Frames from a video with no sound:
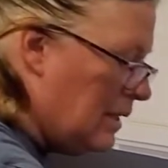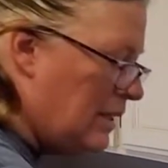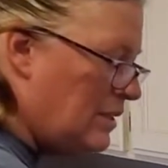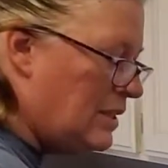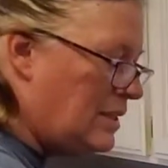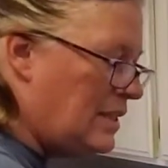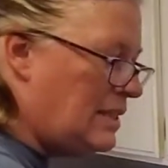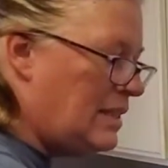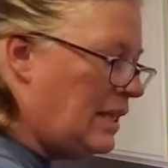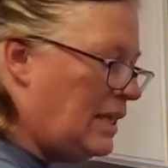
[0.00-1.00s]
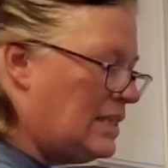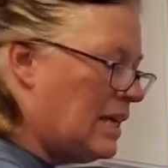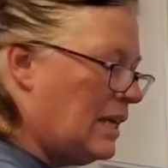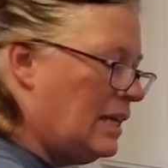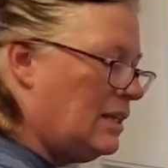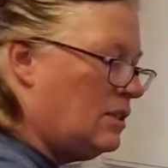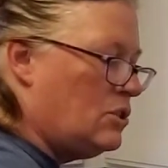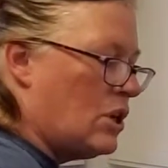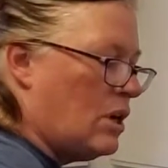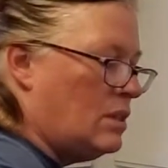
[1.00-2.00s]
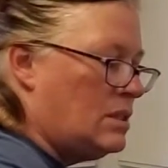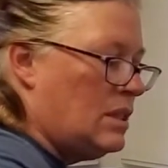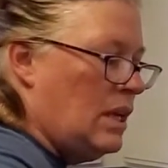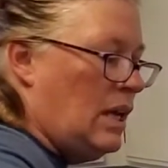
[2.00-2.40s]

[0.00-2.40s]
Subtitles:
They're just these teeny tiny little jars,